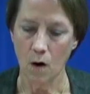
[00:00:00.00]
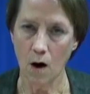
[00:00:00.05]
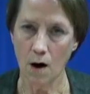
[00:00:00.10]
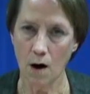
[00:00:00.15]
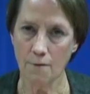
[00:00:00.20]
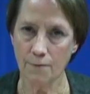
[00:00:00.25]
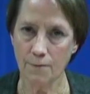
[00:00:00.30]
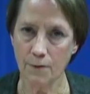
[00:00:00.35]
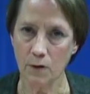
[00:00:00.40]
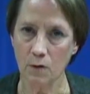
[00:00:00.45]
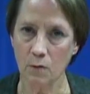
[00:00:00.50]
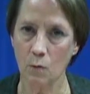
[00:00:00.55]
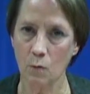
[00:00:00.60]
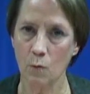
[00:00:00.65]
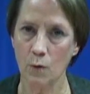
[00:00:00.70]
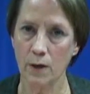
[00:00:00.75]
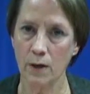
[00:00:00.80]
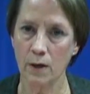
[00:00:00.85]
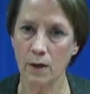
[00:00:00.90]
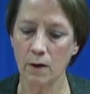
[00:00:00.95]
often
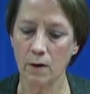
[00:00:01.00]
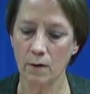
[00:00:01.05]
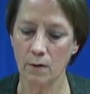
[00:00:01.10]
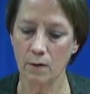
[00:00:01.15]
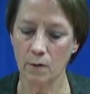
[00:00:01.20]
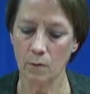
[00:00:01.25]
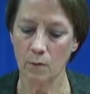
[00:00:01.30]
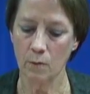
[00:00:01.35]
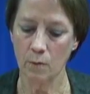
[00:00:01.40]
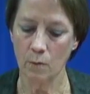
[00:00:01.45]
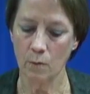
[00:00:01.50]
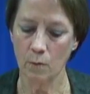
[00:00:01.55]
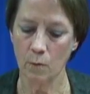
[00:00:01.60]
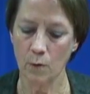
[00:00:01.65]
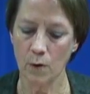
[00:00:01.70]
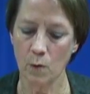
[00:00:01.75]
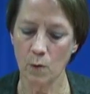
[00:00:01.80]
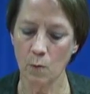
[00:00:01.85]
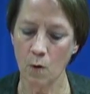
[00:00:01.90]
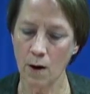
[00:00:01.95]
we
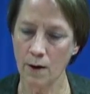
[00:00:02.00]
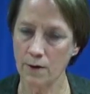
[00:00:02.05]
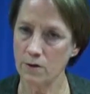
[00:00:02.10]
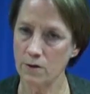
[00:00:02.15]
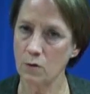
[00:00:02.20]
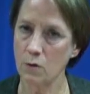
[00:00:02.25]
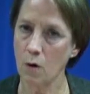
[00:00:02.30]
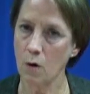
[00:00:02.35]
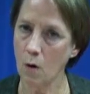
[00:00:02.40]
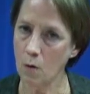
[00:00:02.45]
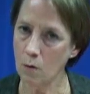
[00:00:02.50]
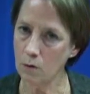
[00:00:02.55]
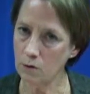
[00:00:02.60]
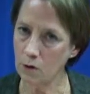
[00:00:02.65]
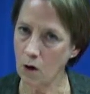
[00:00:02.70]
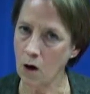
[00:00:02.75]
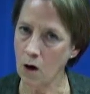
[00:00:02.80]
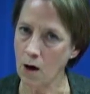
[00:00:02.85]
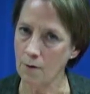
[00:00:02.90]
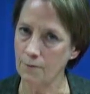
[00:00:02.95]
want to
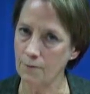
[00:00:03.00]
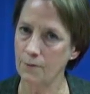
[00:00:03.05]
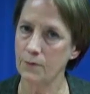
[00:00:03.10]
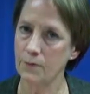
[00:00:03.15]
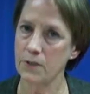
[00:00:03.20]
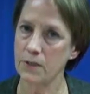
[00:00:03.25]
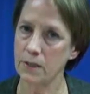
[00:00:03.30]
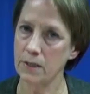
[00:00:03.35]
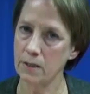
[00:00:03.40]
hold off